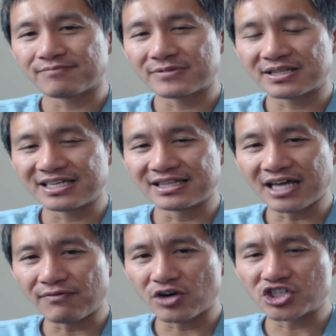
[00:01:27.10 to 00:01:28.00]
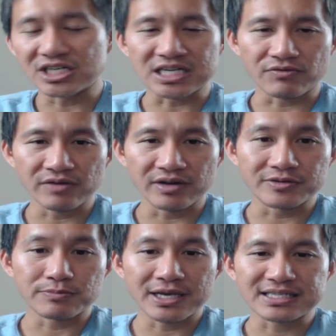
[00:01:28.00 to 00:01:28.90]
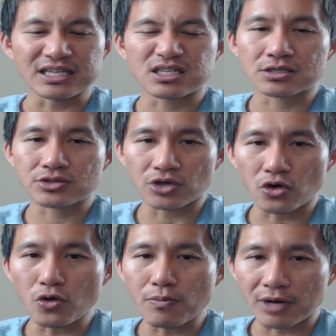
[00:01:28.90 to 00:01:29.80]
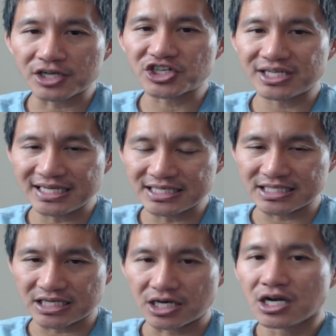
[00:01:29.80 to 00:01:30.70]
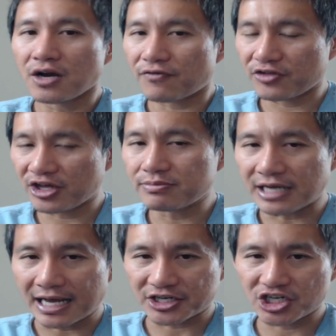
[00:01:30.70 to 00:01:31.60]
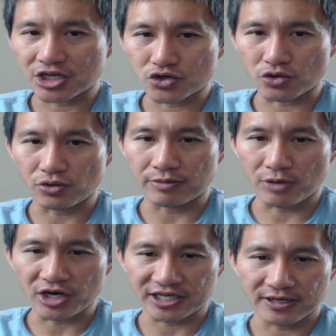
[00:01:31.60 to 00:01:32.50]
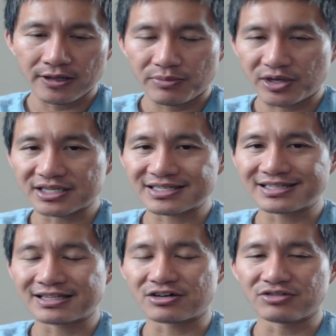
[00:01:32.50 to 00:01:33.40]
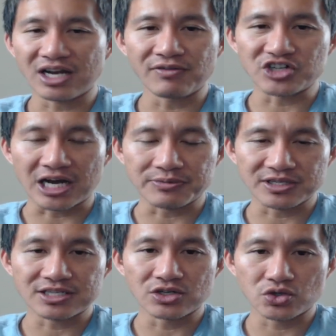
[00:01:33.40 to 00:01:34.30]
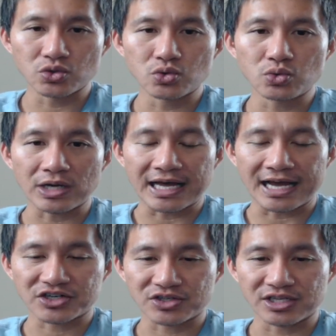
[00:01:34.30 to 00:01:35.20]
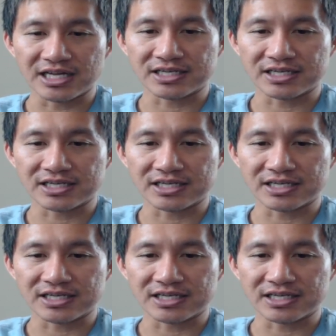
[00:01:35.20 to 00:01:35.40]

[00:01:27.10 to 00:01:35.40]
the leverage in derivatives makes it so much easier for them to actually control the market, because their leverage options do actually